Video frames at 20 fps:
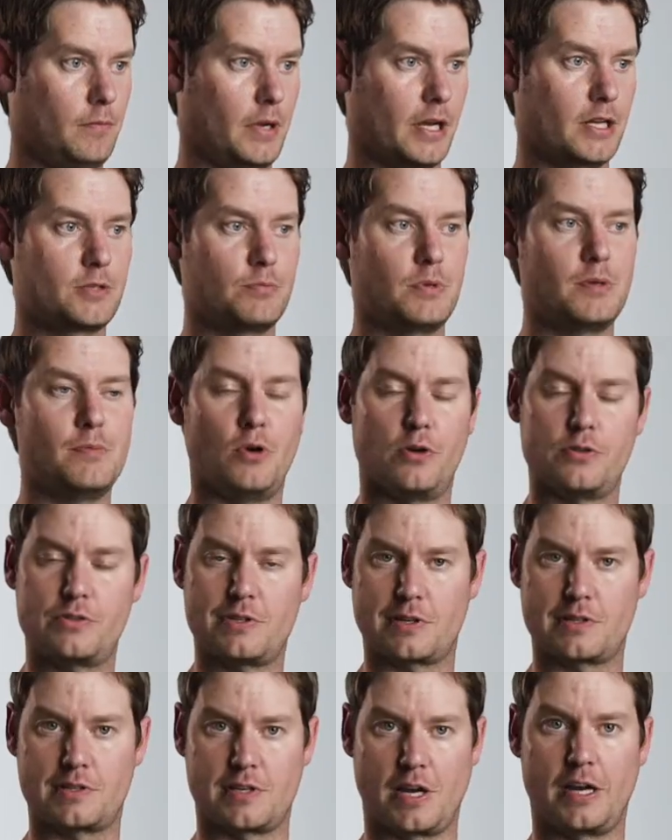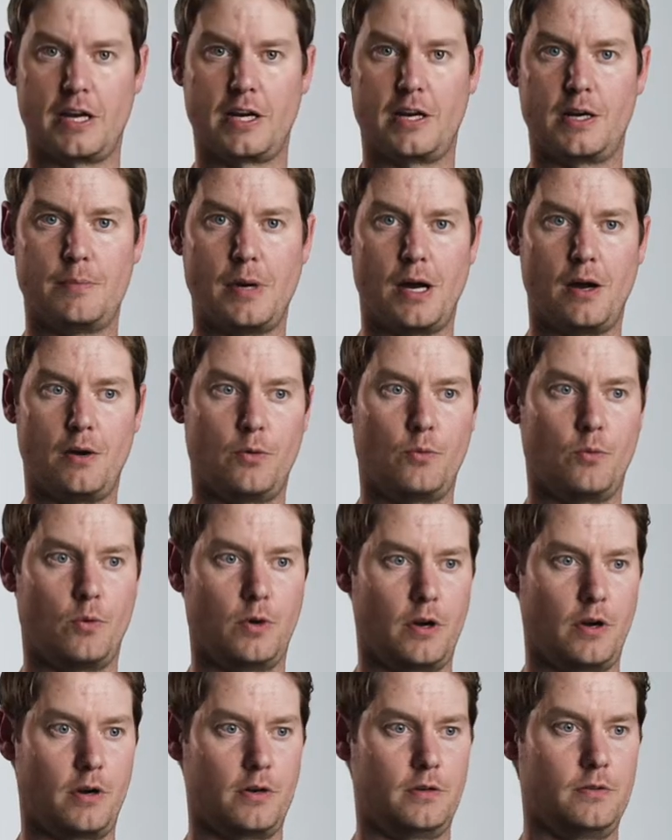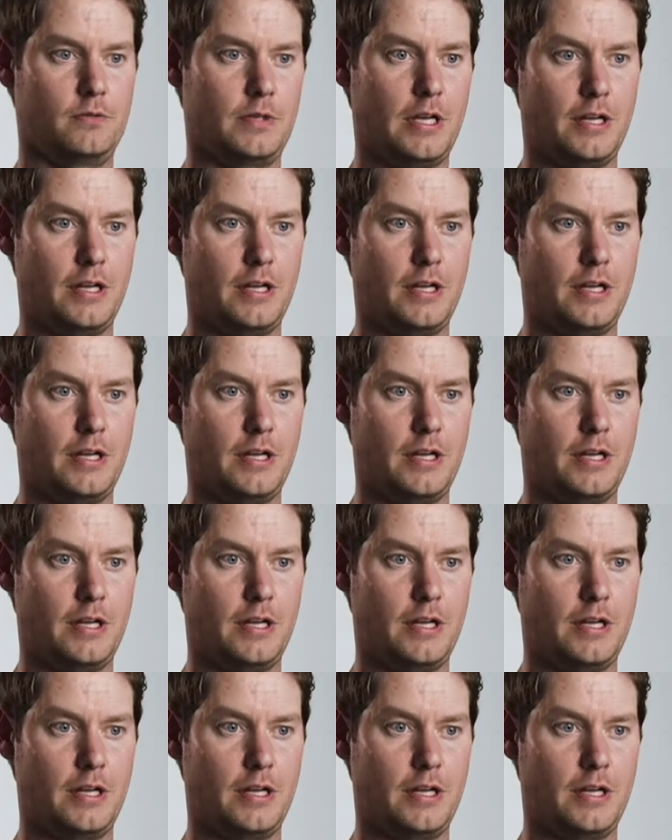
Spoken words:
makes me most excited about what our